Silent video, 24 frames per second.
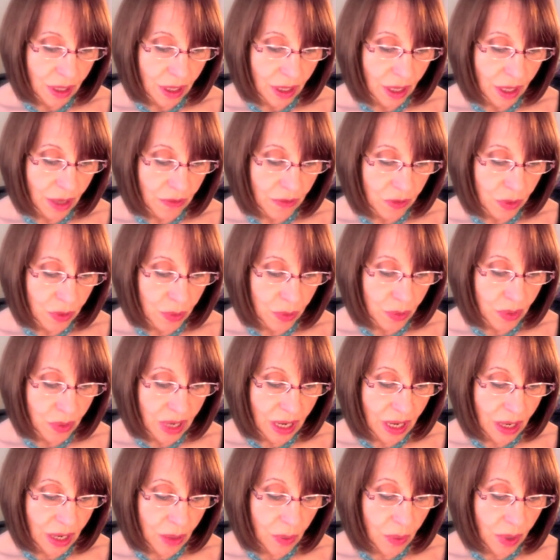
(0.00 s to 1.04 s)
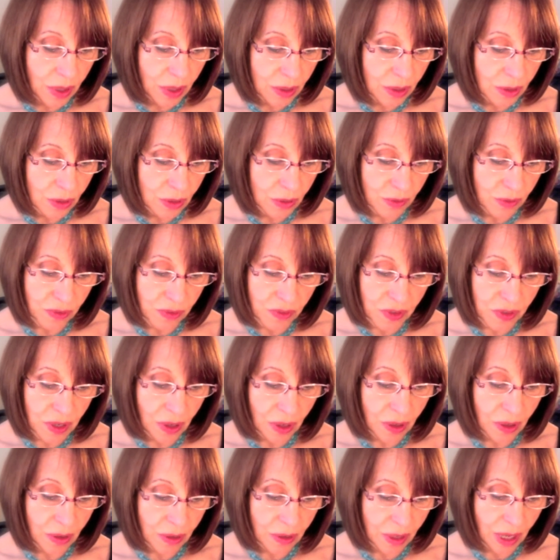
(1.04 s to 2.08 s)
If you really want to
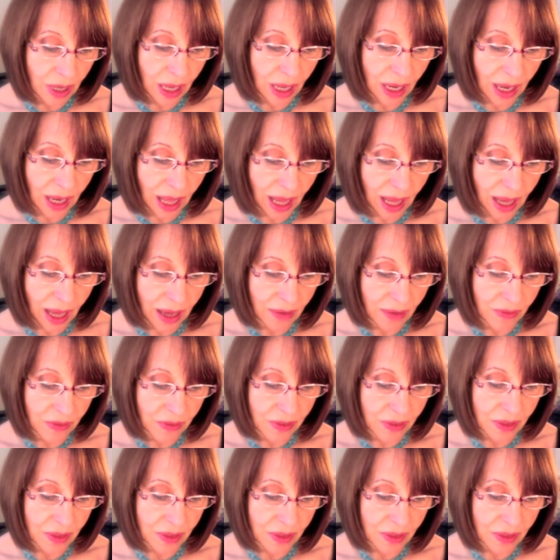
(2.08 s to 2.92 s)
feel alive,